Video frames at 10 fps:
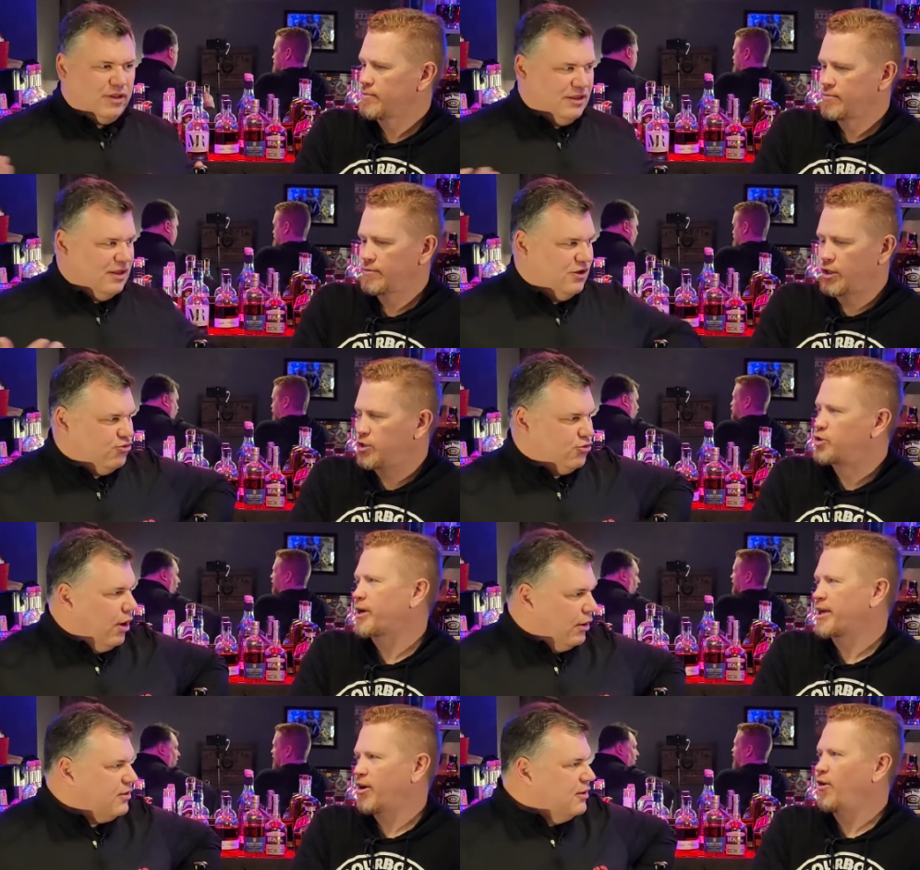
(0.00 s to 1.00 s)
Speaker 1: and getting you could drunk.
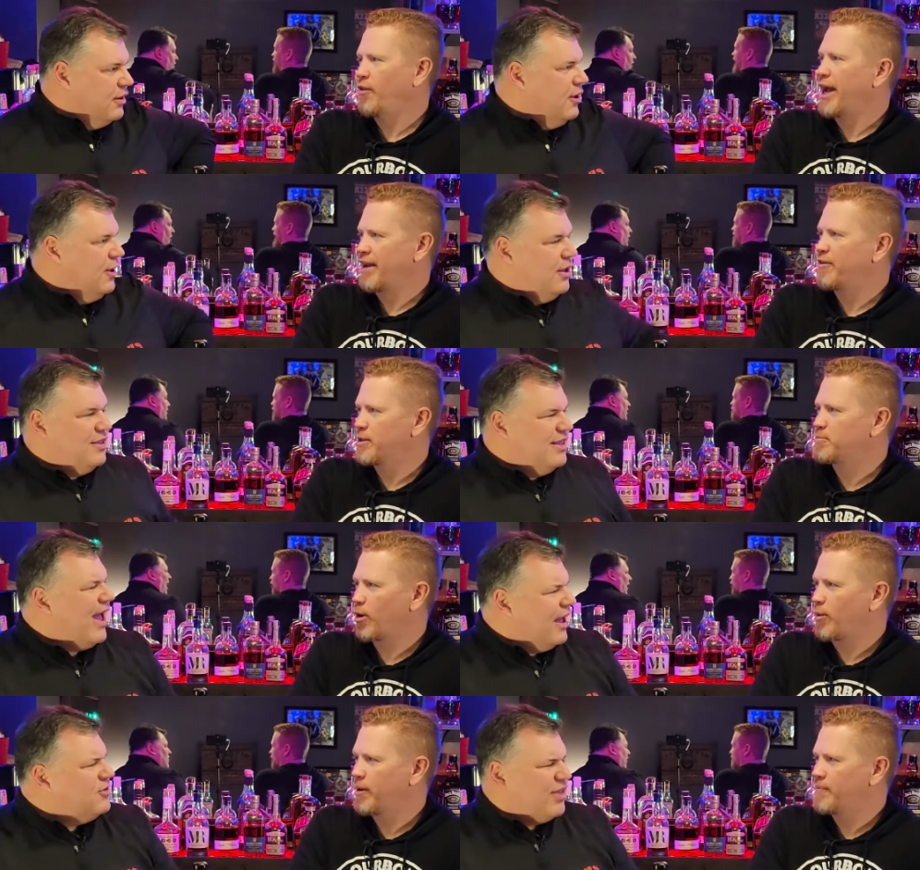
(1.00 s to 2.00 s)
drink it all night if it was.
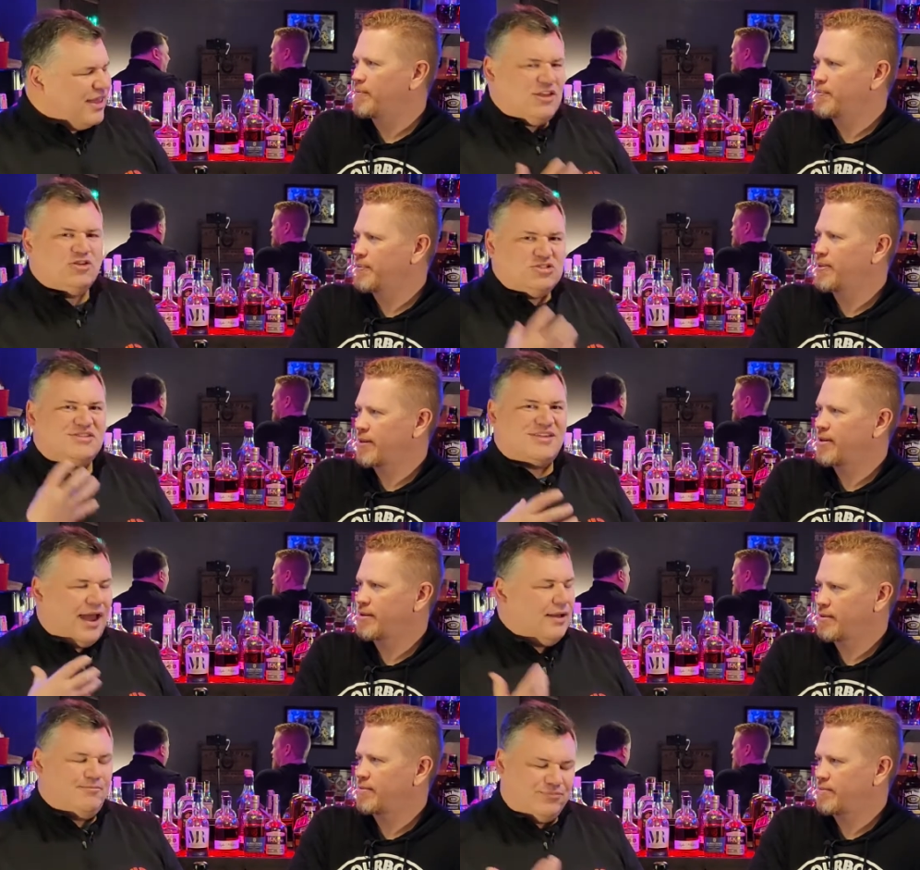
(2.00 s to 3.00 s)
Yeah, bourbon. like you just,
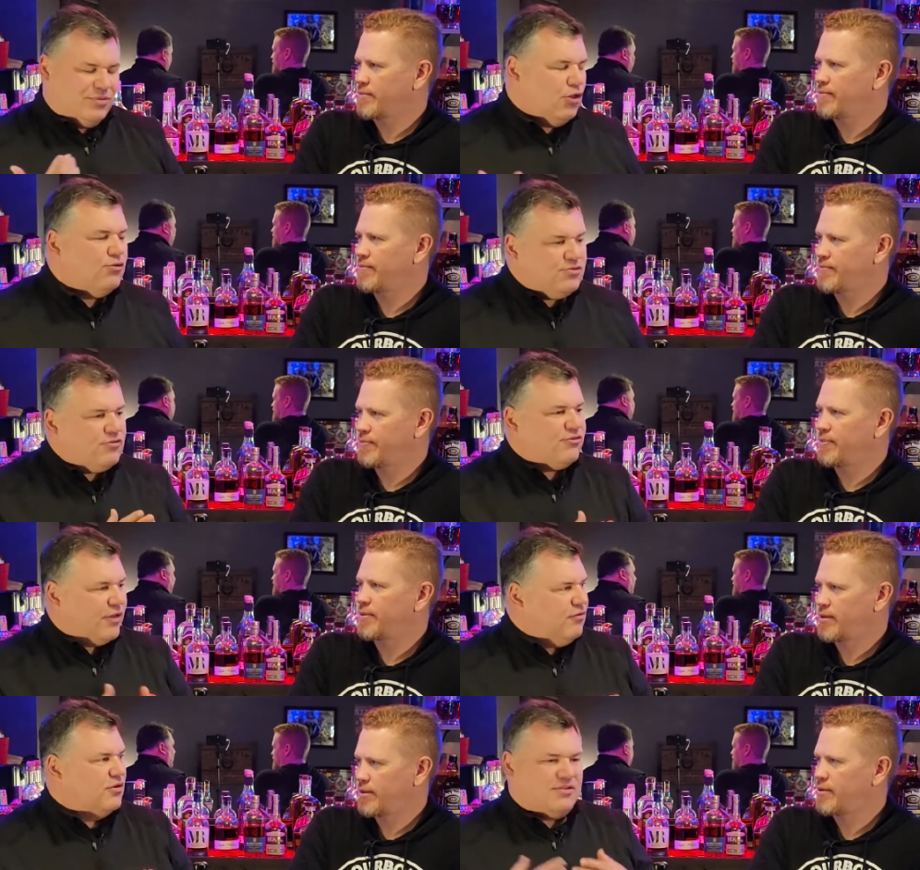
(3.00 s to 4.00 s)
those are
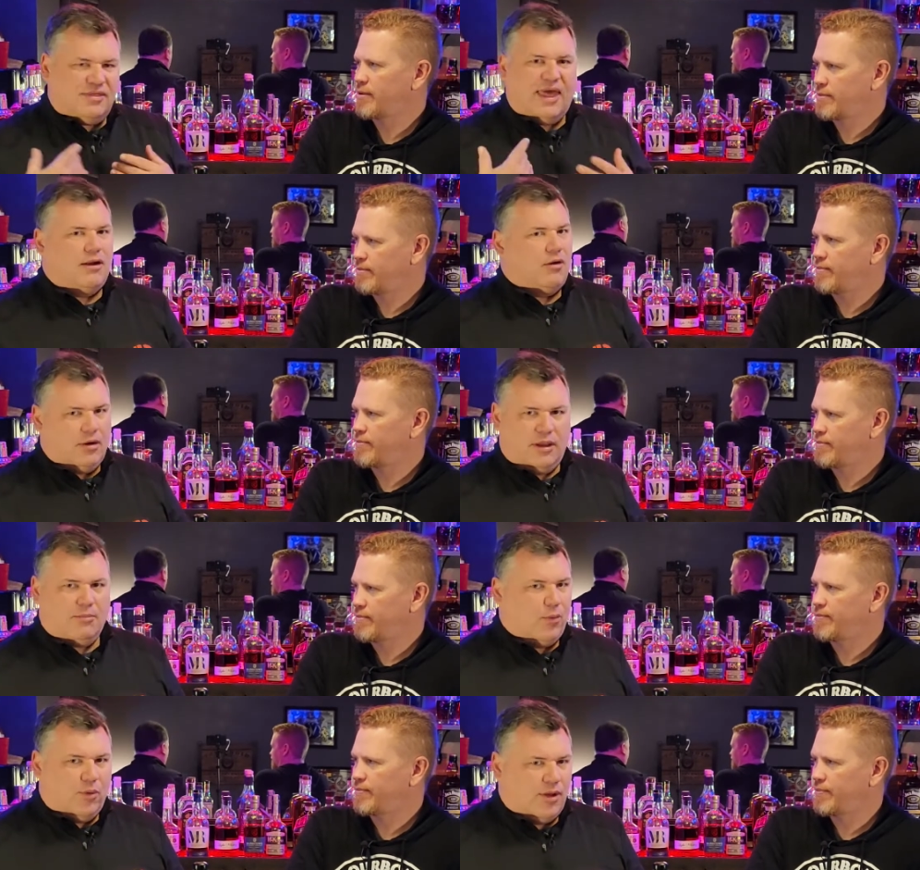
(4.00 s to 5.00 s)
flavors that are in
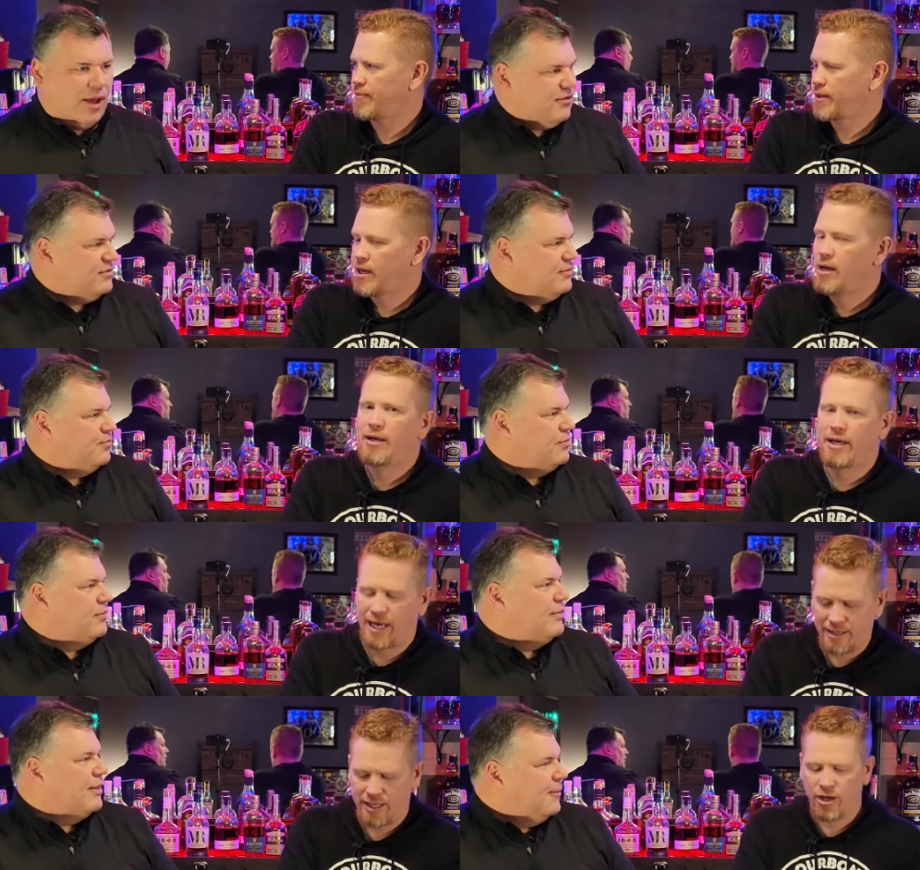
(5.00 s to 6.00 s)
my wheelhouse.
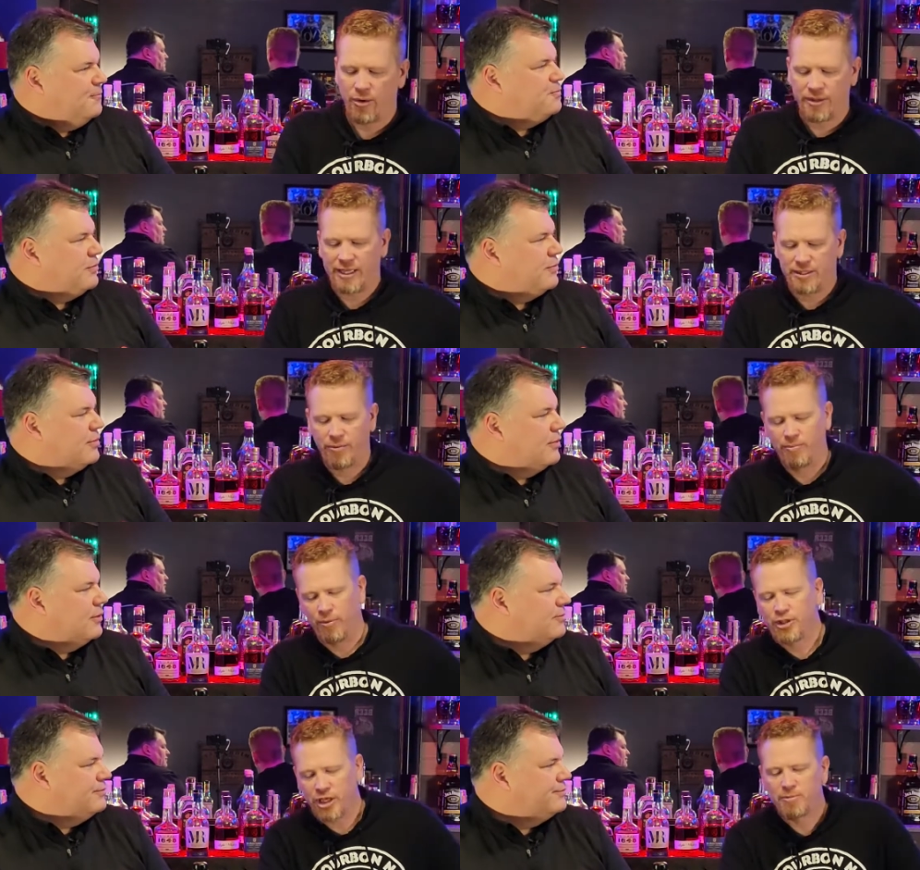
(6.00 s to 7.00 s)
Speaker 2: And you know what? That's
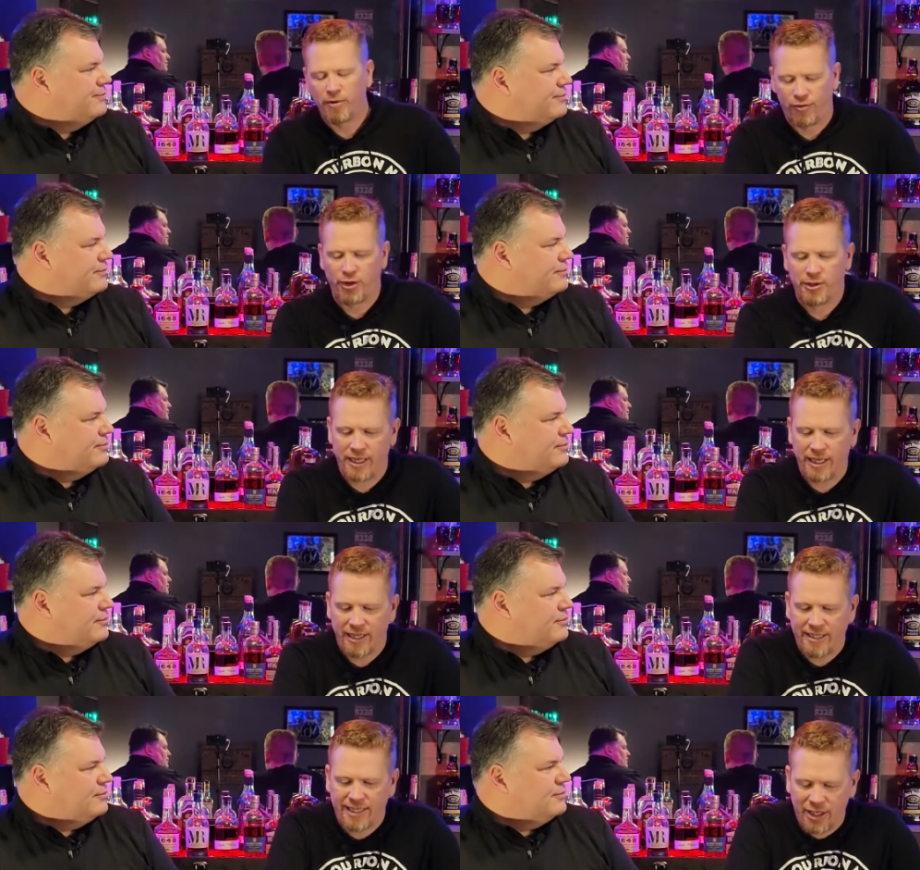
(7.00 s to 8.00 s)
just before you said that.
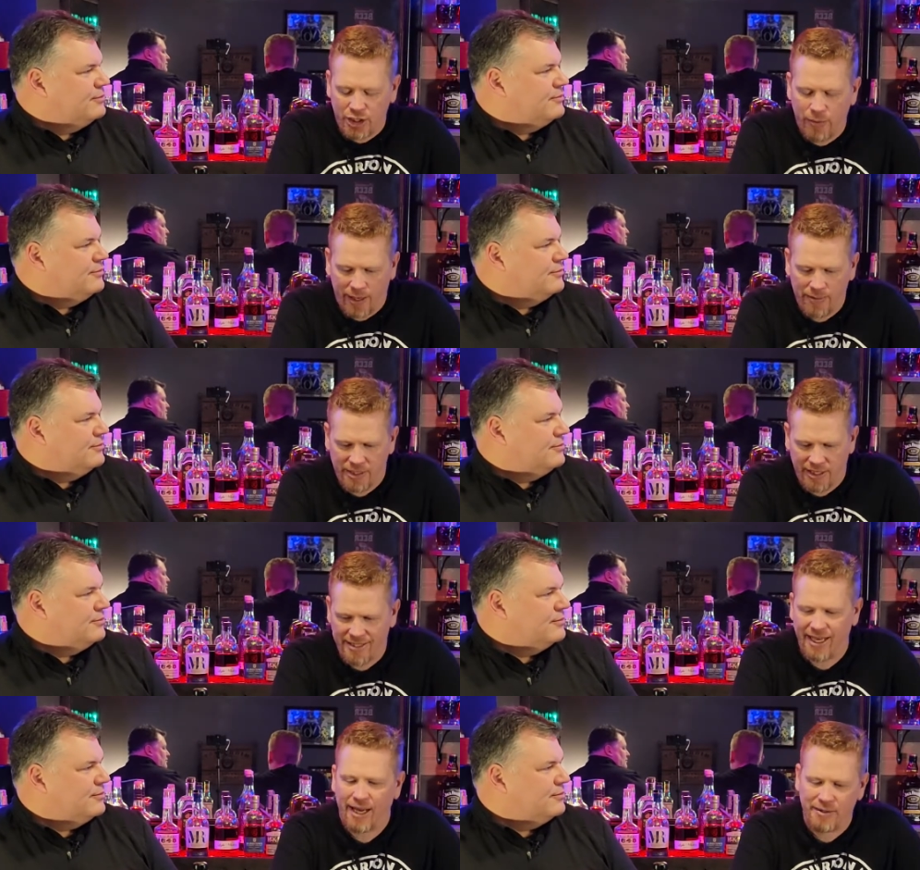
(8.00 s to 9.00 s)
That's actually what I was gonna
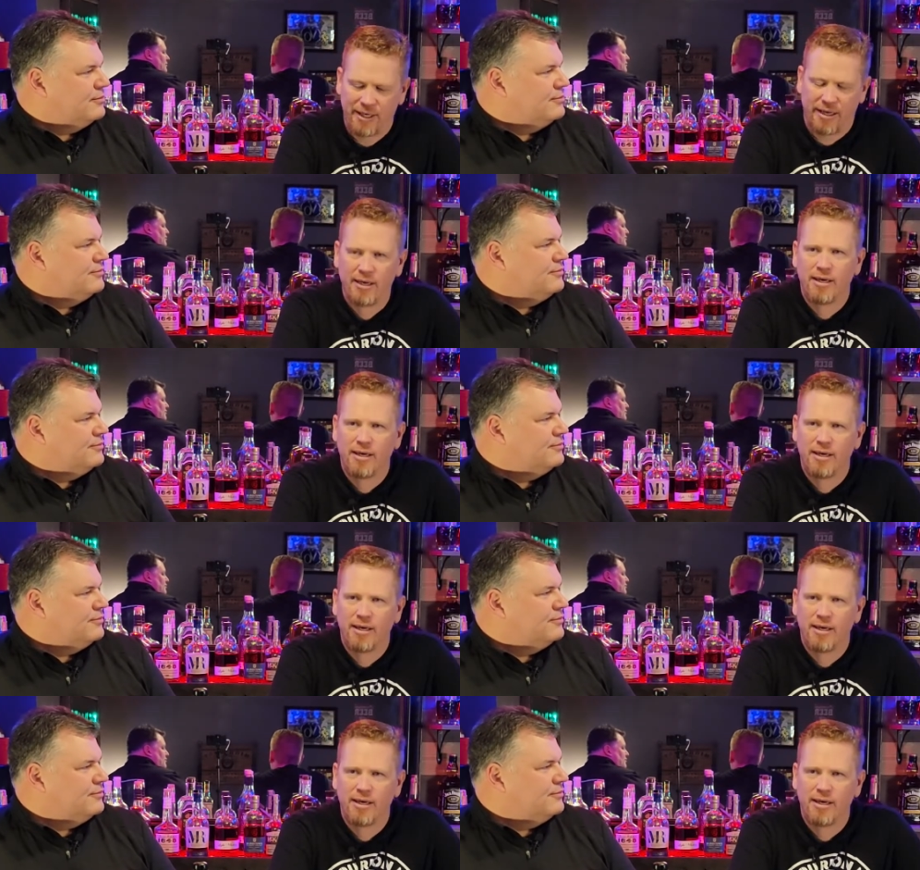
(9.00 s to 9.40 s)
say. Is like,